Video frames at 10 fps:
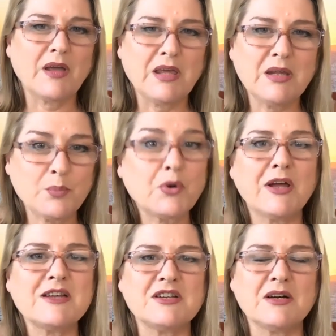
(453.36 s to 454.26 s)
hit
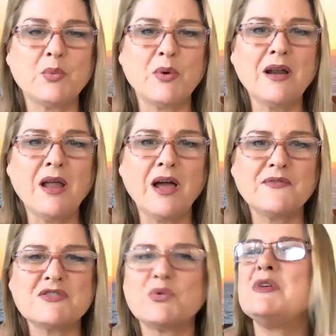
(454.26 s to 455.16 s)
pressure, when
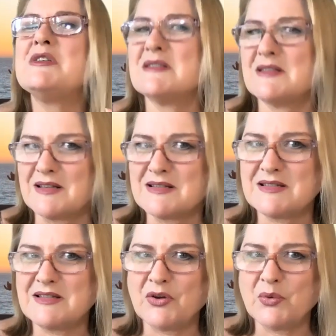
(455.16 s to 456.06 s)
life squeezes
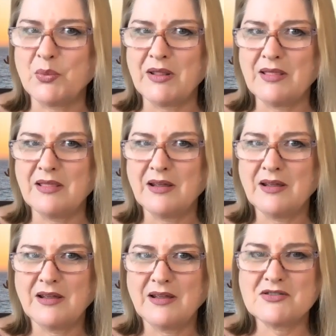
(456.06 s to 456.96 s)
us, you know, when
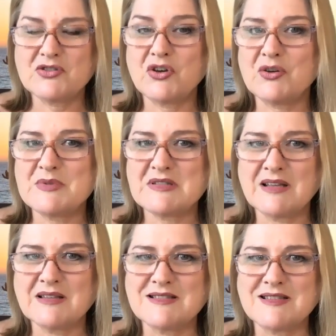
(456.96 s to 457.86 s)

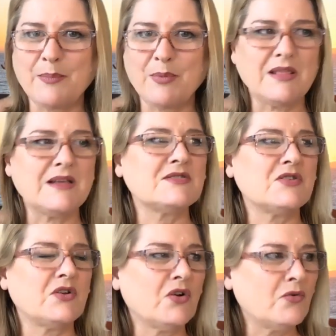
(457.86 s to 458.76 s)
circumstances happen, things
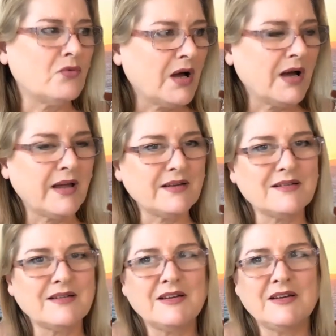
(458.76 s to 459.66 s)
don't go
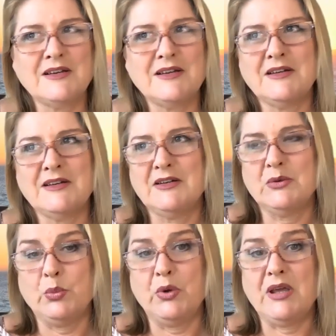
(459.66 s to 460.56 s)
right
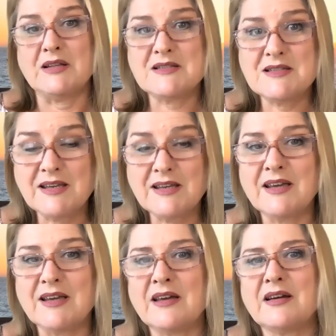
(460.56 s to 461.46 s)
we get
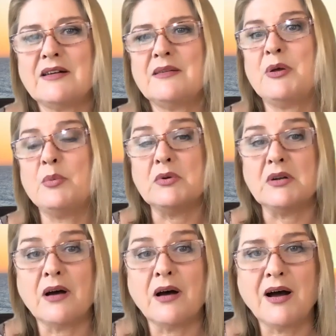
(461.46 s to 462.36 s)
sick, people
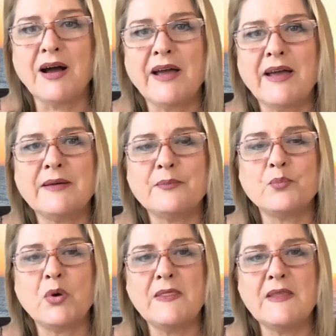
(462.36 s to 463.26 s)
die.
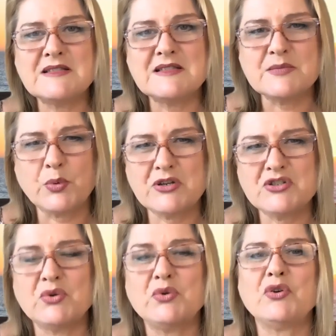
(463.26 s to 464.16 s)
When there's this
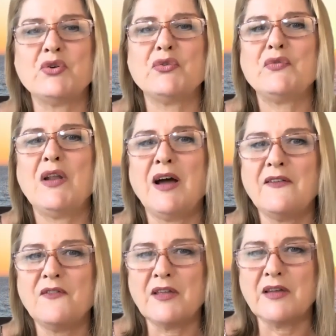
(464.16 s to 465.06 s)
pressure cooker of
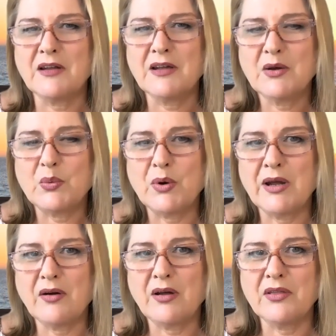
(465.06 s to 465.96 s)
life that
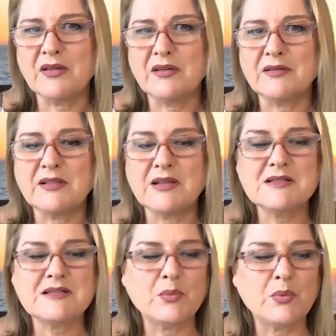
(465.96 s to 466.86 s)
where the
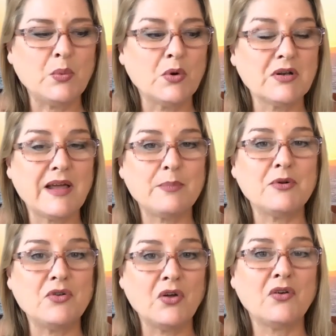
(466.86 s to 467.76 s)
things that we want to
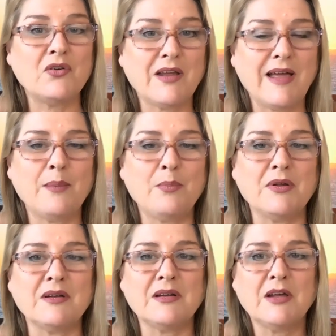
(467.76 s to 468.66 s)
happen don't
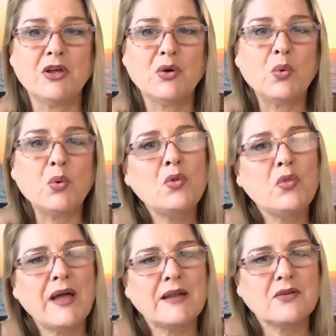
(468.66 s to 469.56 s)
happen, all
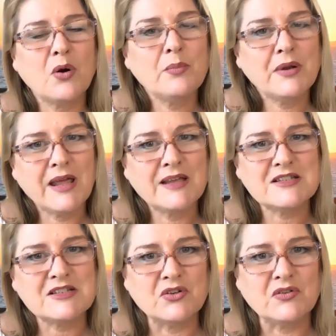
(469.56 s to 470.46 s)
that
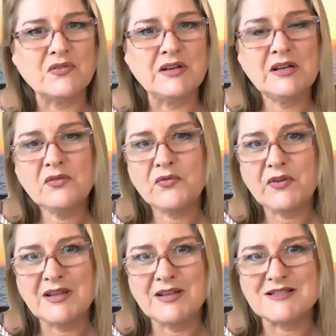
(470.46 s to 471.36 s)
combination of little
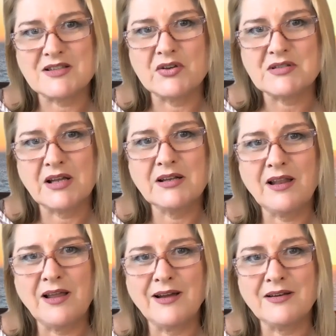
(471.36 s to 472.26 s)
fears, those
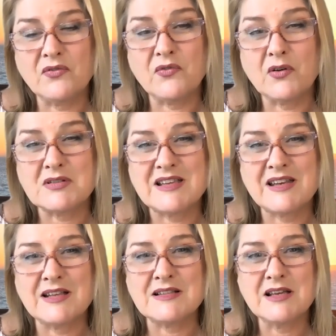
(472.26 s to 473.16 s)
underlying default
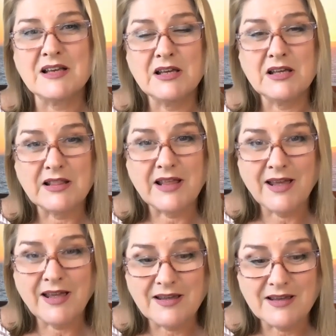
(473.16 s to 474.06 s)
settings,
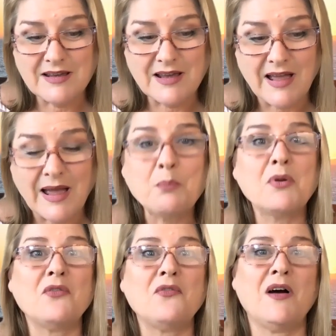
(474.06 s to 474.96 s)
they
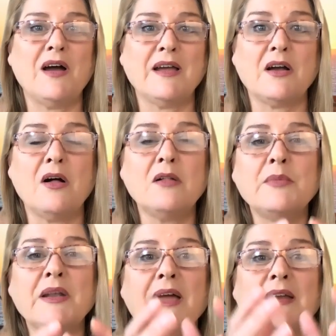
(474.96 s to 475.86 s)
amplify and
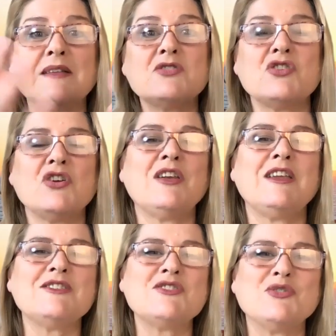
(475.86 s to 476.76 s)
culminate and turn
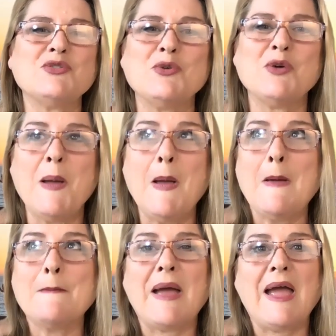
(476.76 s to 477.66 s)
into
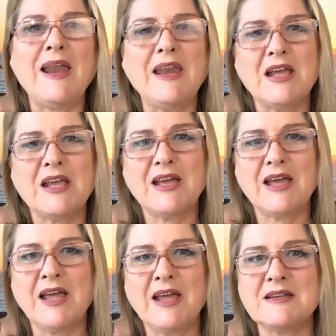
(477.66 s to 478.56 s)
panic
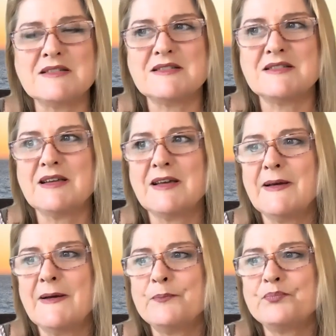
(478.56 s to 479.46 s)
and
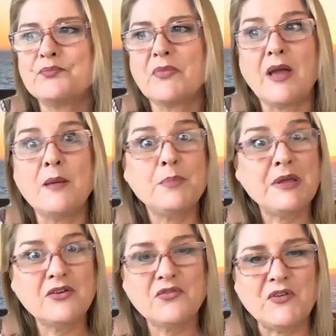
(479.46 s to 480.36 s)
and
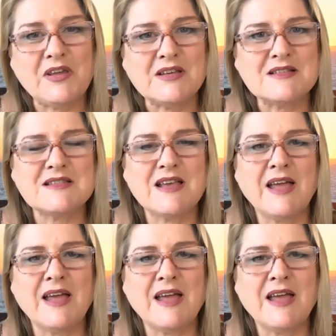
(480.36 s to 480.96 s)
bigger fears